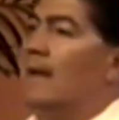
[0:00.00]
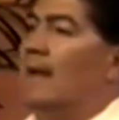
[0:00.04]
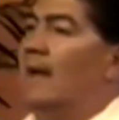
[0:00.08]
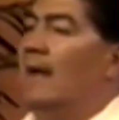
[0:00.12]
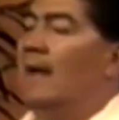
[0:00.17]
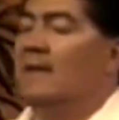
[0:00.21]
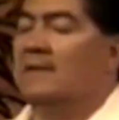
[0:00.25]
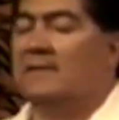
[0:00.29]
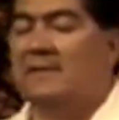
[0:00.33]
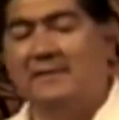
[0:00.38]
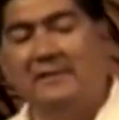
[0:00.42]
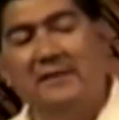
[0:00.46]

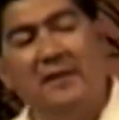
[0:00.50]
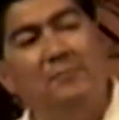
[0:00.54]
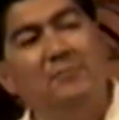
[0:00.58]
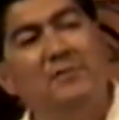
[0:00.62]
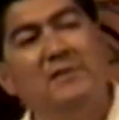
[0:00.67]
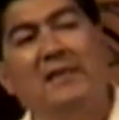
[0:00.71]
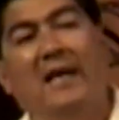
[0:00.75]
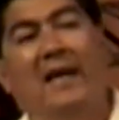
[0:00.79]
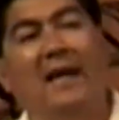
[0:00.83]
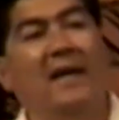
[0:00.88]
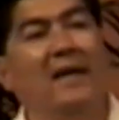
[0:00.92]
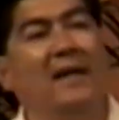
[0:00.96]
And
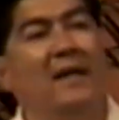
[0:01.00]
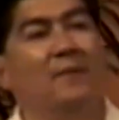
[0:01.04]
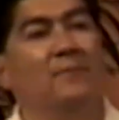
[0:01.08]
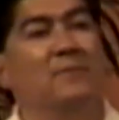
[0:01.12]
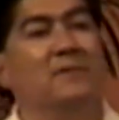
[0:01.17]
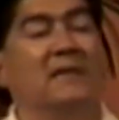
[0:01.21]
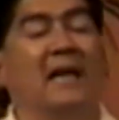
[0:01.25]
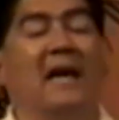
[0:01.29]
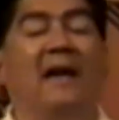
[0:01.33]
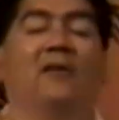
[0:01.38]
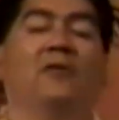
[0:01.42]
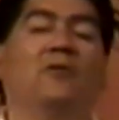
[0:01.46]

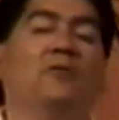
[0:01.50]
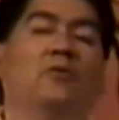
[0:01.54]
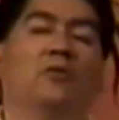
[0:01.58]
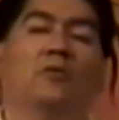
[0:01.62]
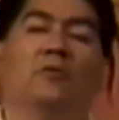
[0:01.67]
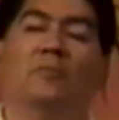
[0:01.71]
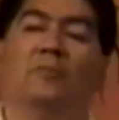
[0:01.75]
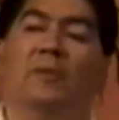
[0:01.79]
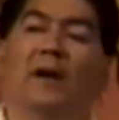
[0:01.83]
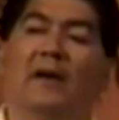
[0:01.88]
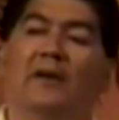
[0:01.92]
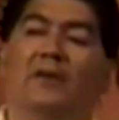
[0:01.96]
sometimes, I don't know
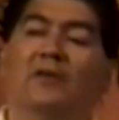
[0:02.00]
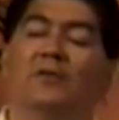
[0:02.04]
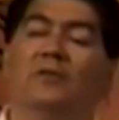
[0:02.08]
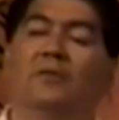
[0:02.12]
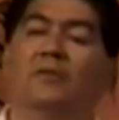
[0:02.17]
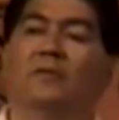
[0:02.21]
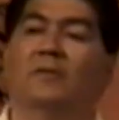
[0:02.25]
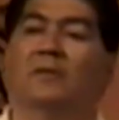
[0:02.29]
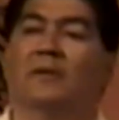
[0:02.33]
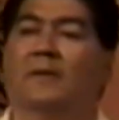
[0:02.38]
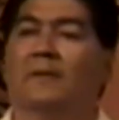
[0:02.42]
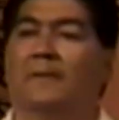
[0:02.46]
about
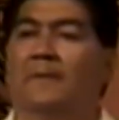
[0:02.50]
you,